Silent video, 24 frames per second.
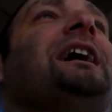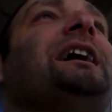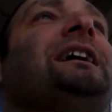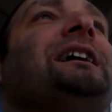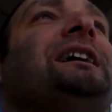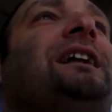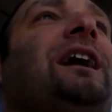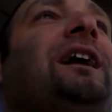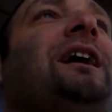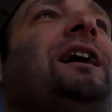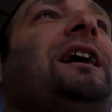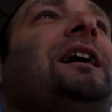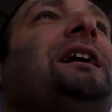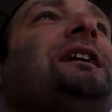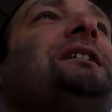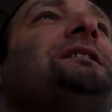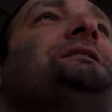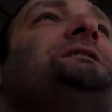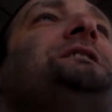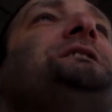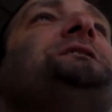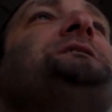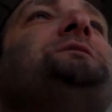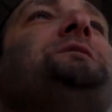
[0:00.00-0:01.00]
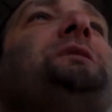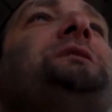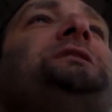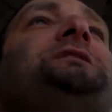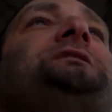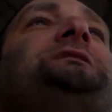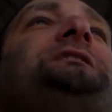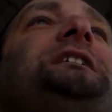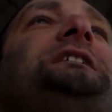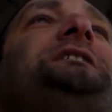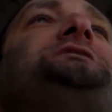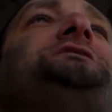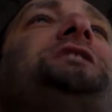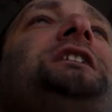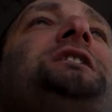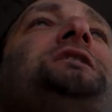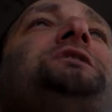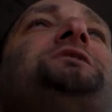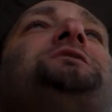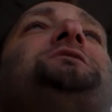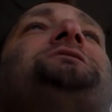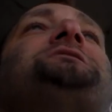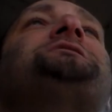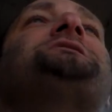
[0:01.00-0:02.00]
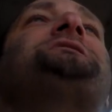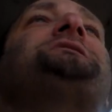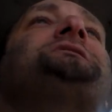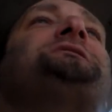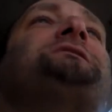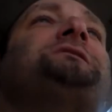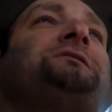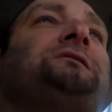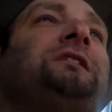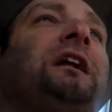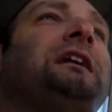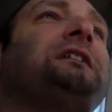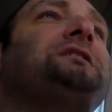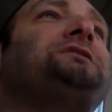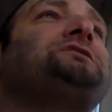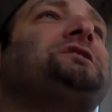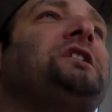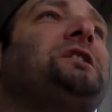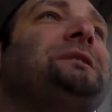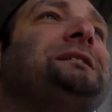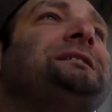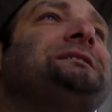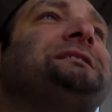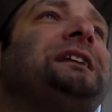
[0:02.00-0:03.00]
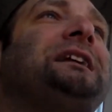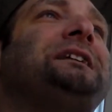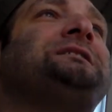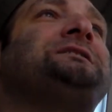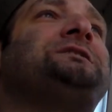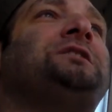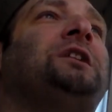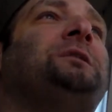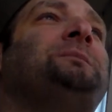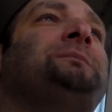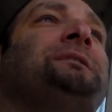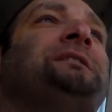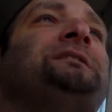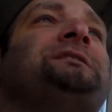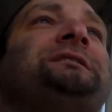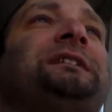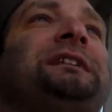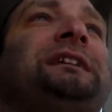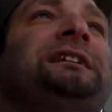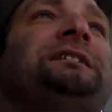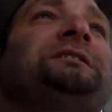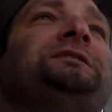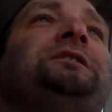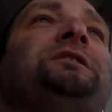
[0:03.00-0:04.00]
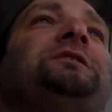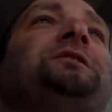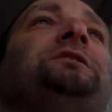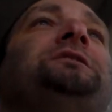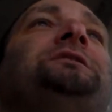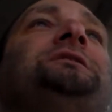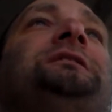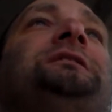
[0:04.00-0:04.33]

You know, because when you see jingles like show his desktop and you see his his